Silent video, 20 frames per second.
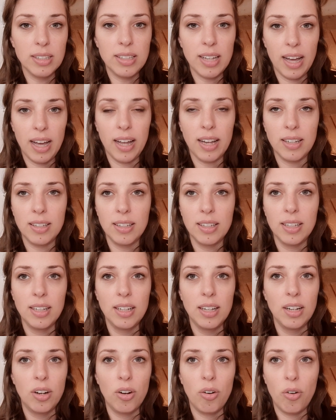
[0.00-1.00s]
dad
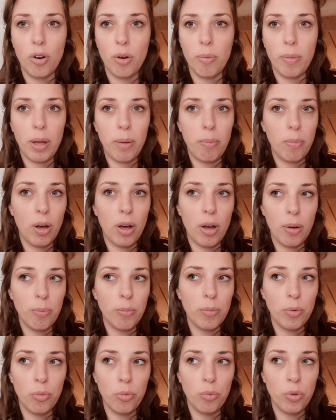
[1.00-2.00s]
or my
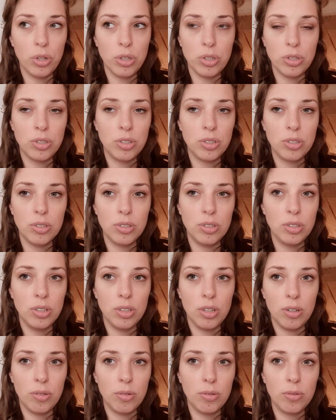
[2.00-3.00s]
mom was
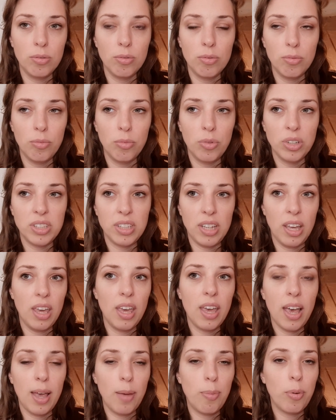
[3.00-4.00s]

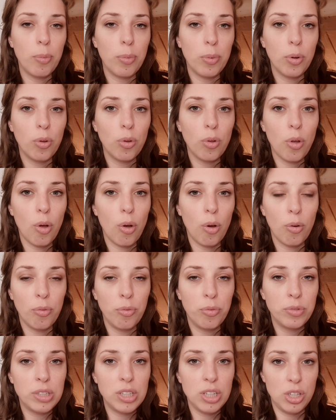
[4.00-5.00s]
incapable
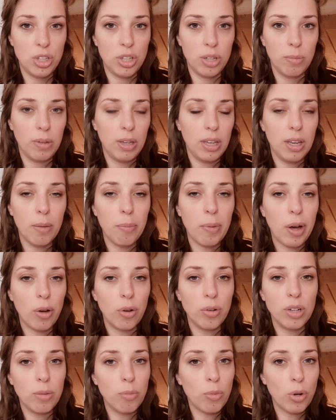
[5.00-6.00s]
of teaching me
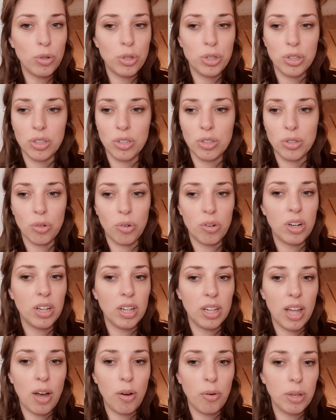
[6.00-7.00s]
about emotions or
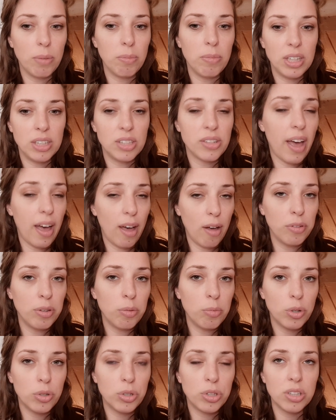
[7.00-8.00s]
allowing me to have
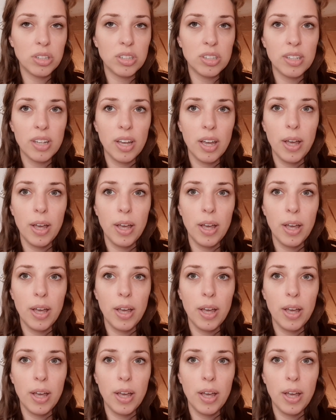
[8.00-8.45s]
emotions.